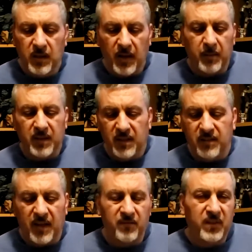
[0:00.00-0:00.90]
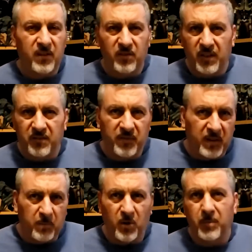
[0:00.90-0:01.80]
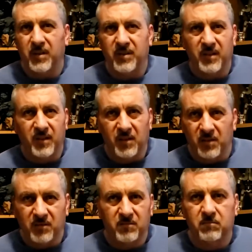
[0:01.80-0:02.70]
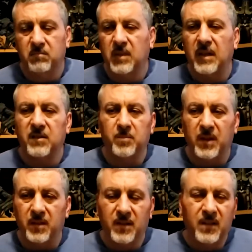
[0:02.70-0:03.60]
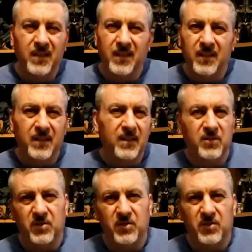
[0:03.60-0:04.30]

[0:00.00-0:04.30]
I mean, these have their like funny moments and little things, but these are